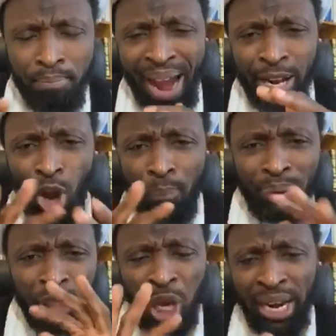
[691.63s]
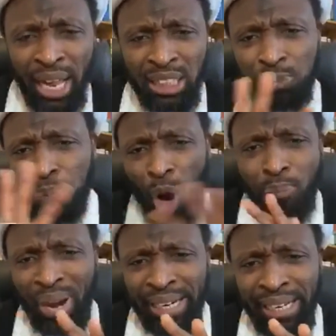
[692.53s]
might not be channeled
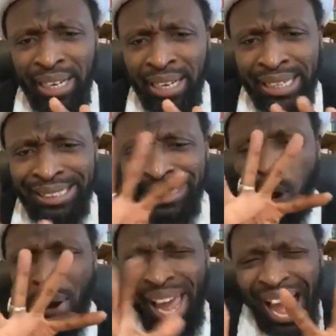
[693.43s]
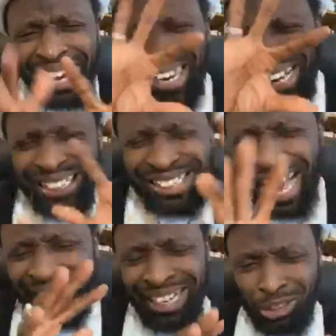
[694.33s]
properly the way Allah
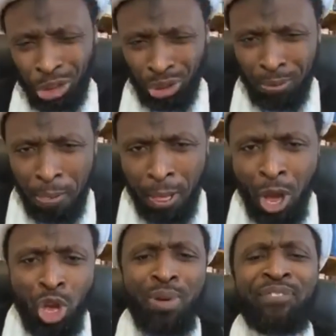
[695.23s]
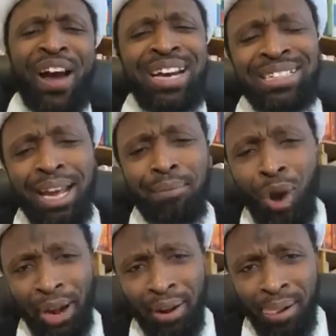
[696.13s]
designed it. You may find
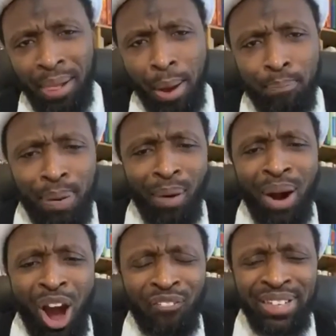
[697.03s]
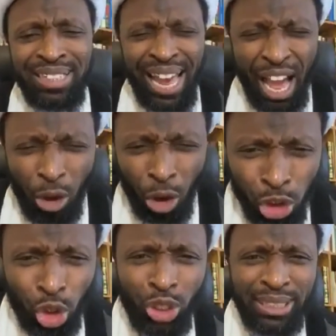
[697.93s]
someone, power of desire
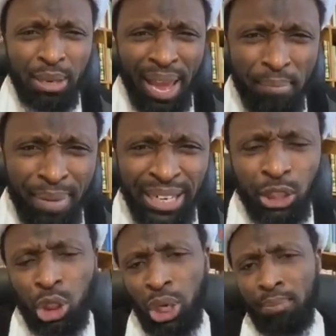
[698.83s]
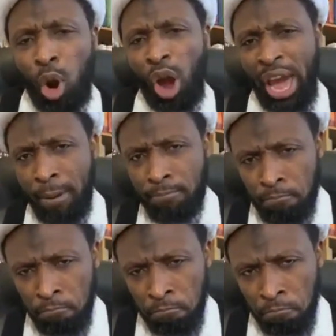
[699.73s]
controls him and manages him or her.
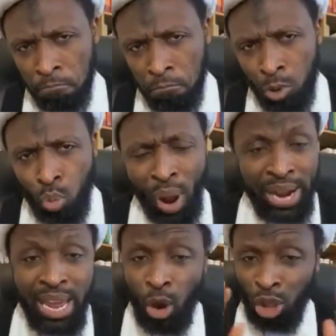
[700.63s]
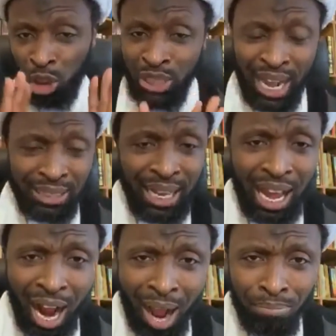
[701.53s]
When he or she does
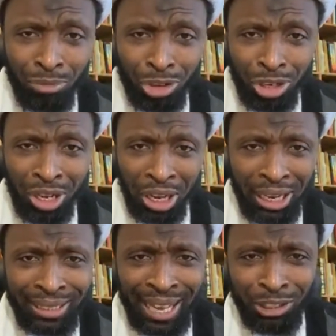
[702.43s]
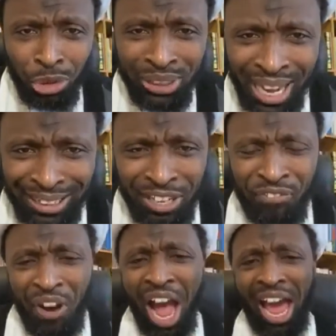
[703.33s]
haram, he tends to
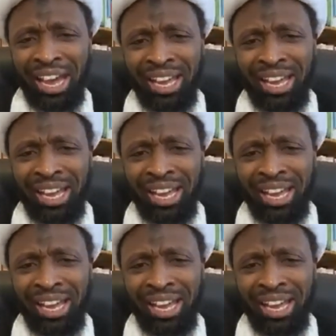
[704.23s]
justify.